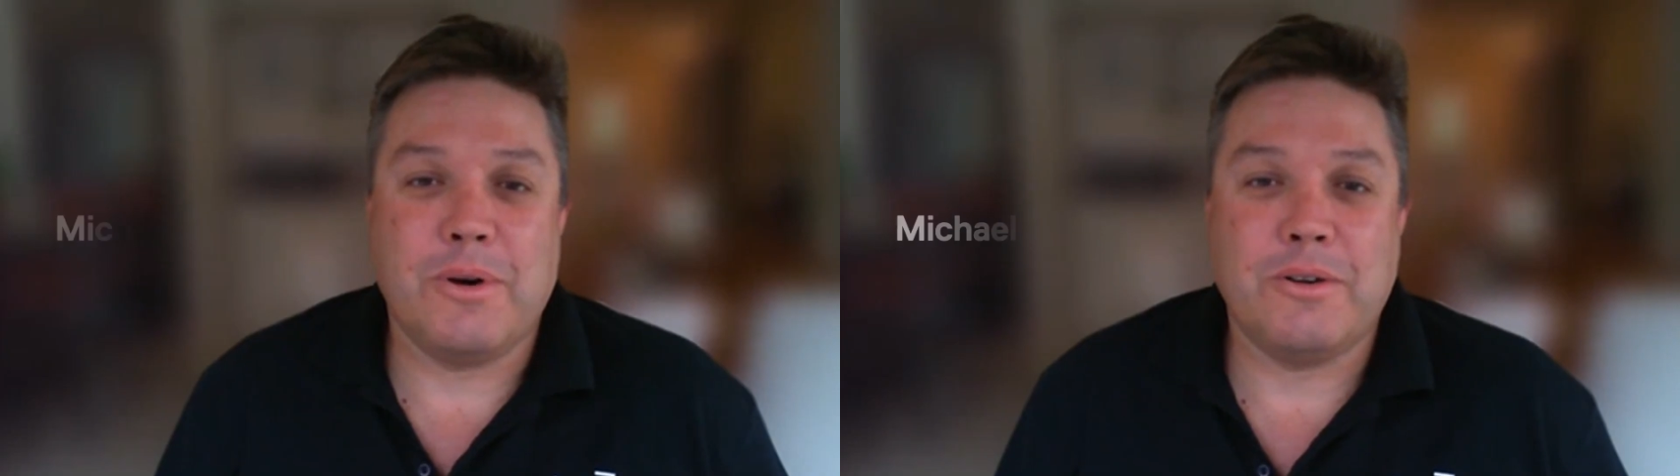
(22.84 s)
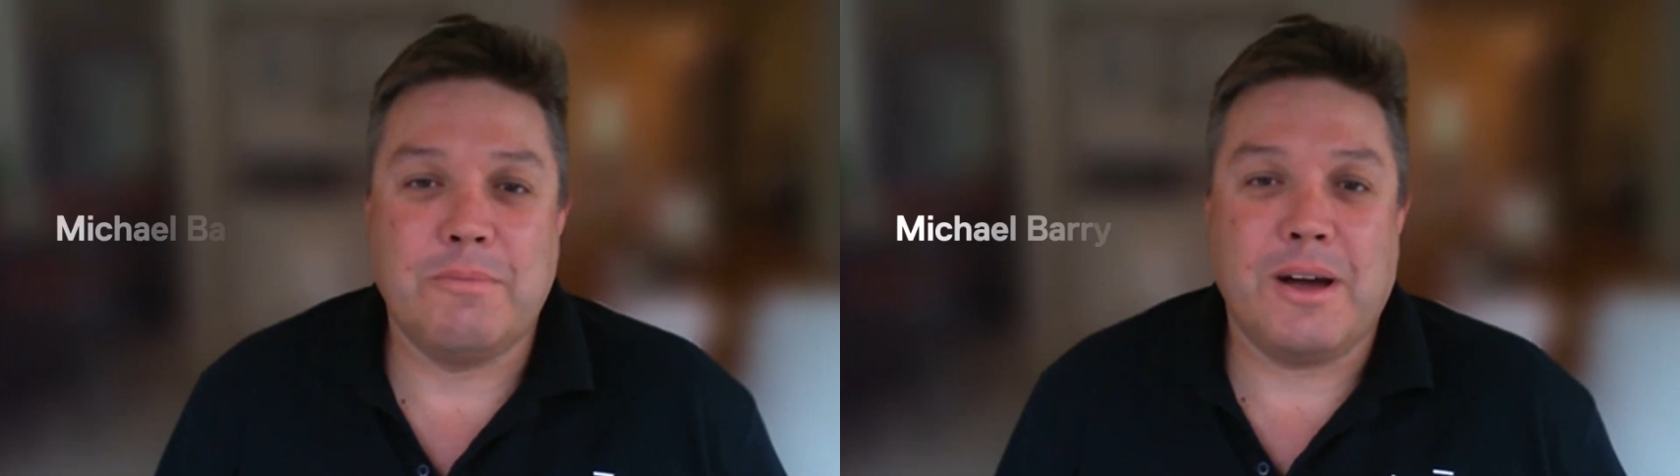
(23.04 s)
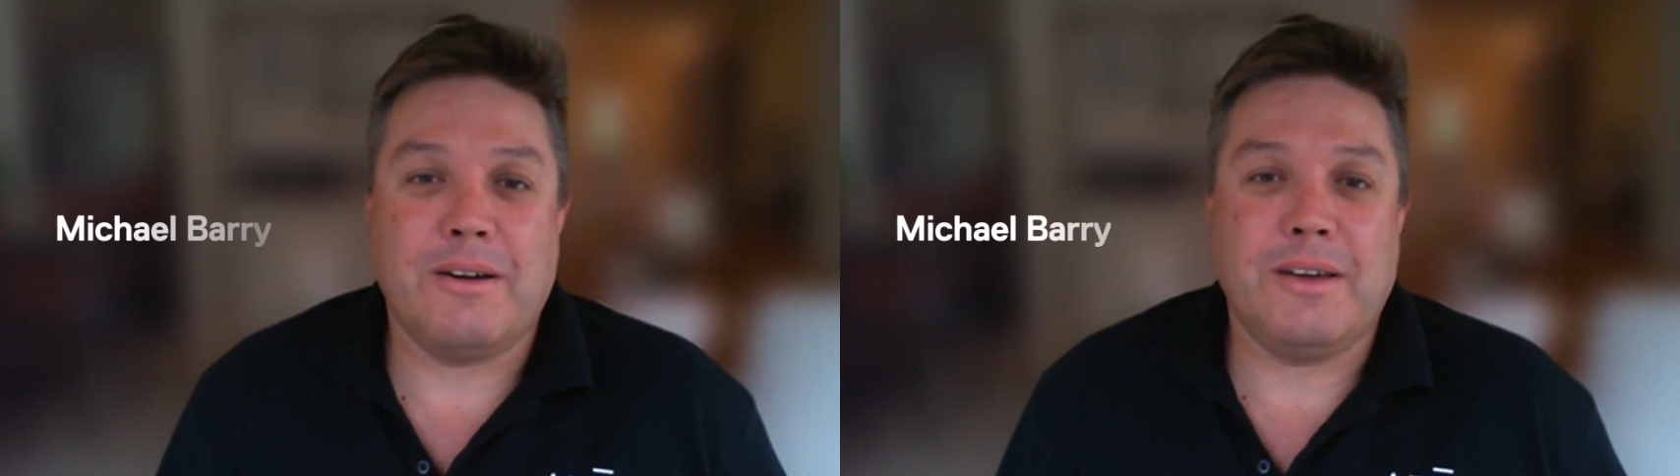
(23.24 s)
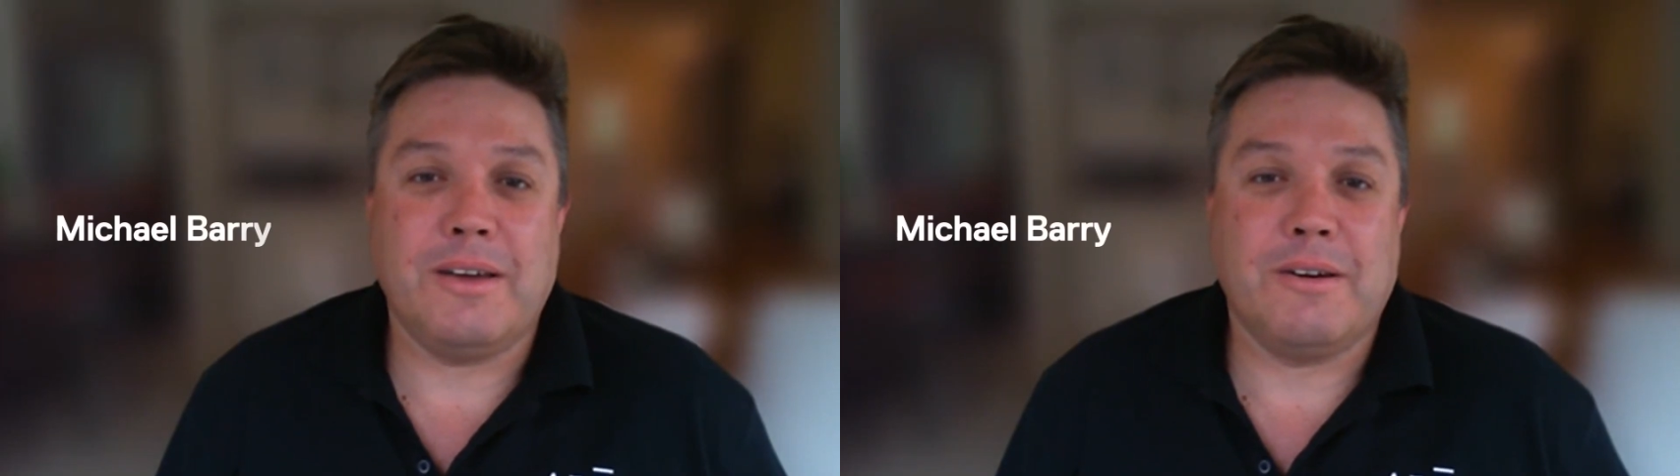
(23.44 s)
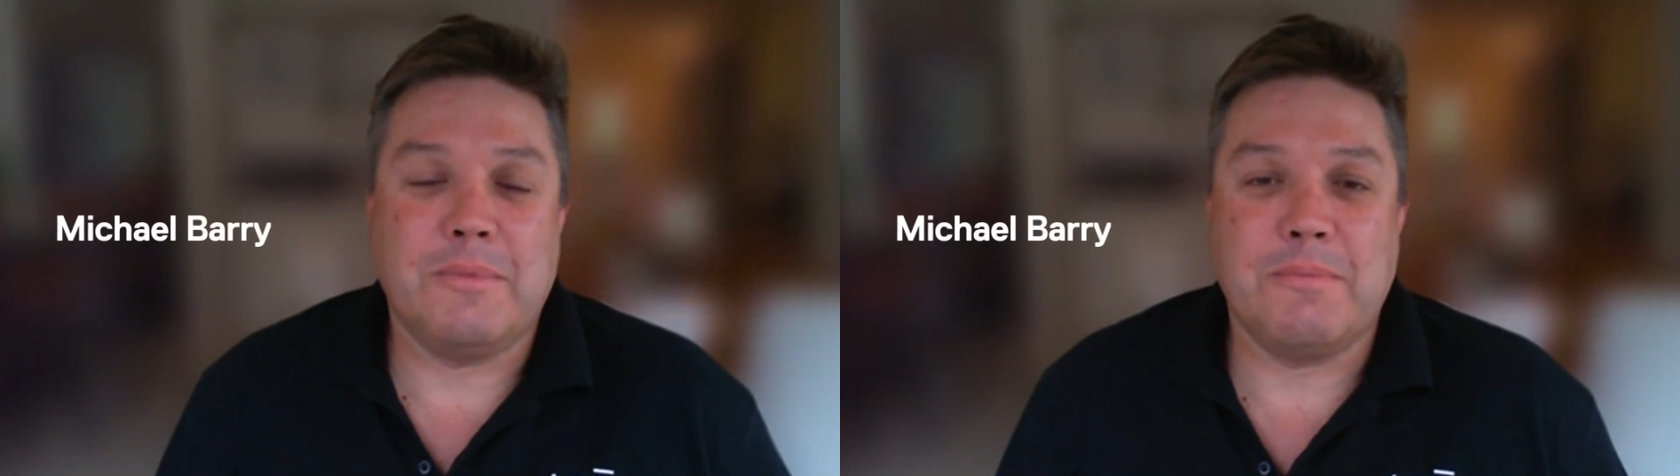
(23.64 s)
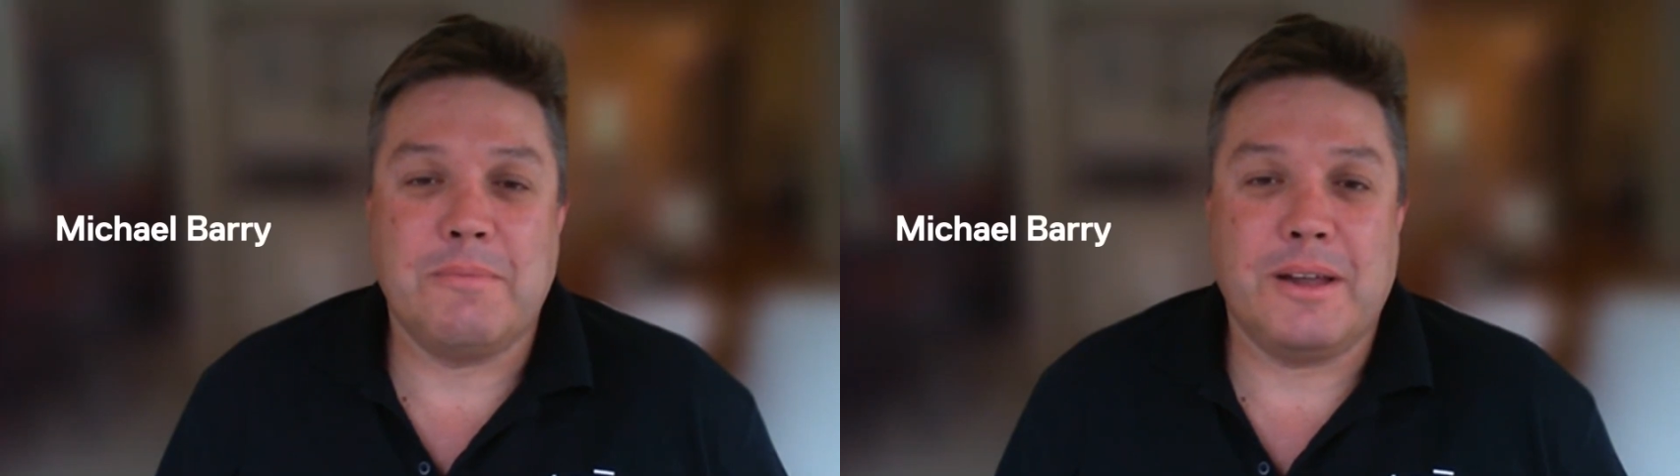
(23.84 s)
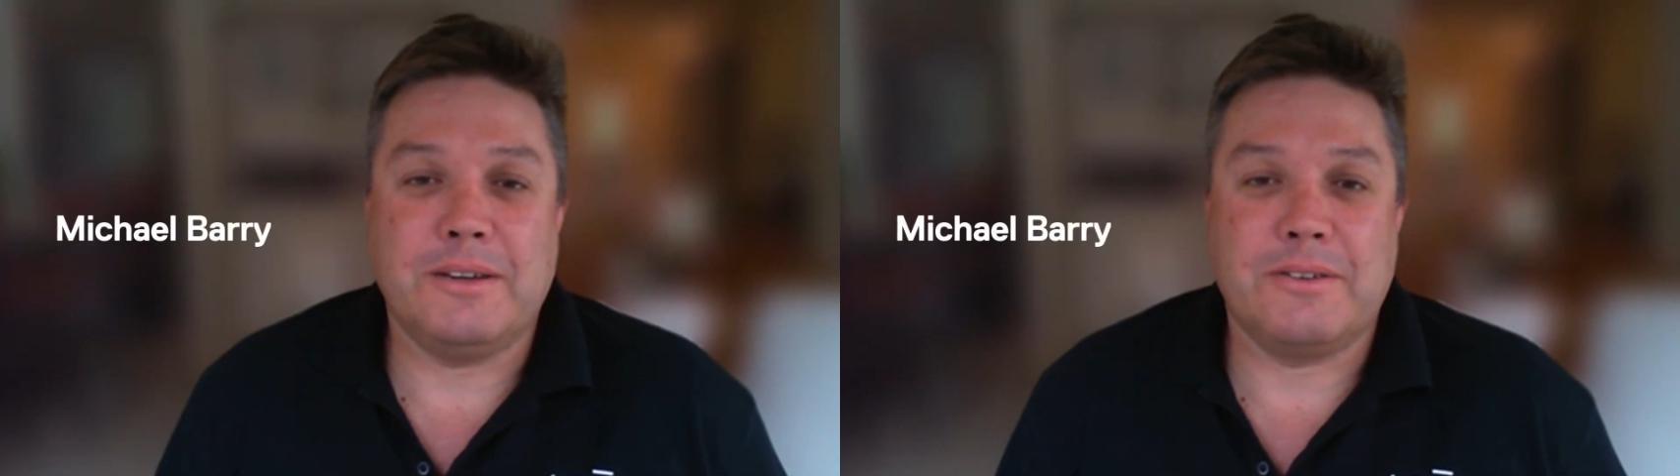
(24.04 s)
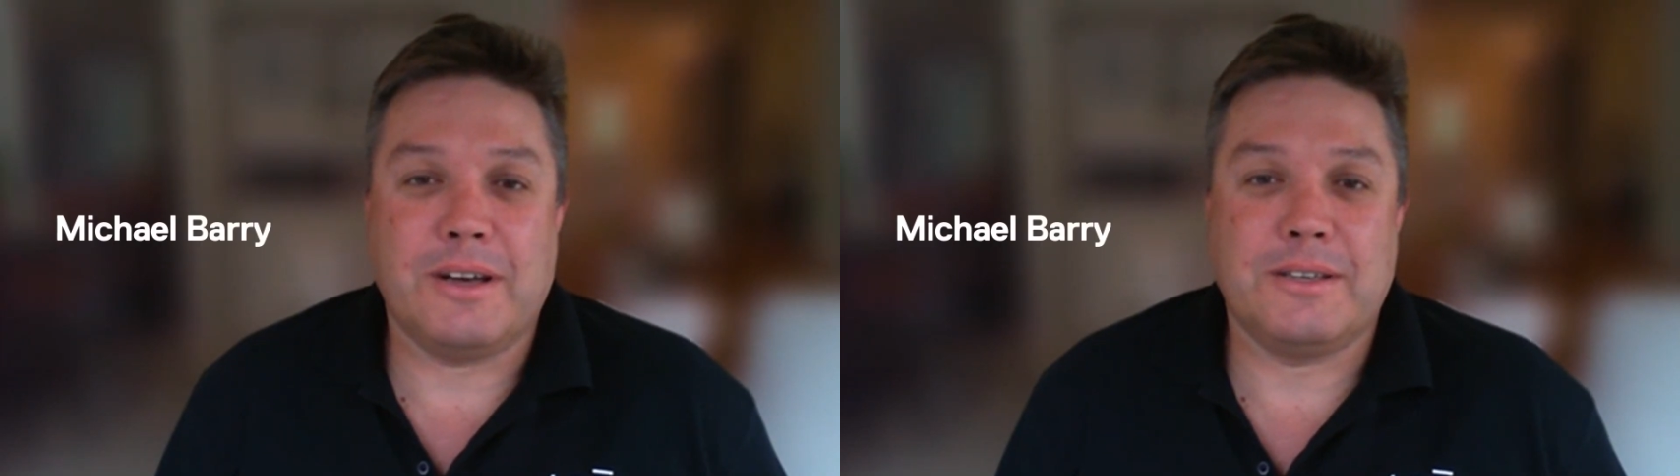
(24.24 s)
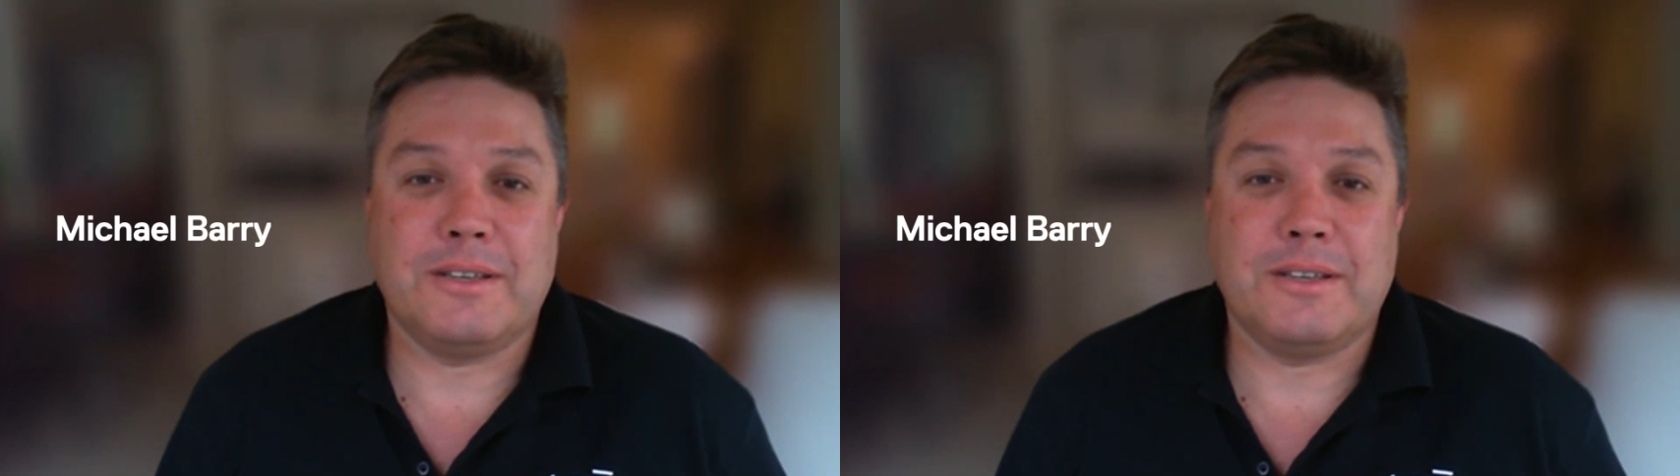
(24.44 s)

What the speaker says: I'm Michael Barry. I'm the manager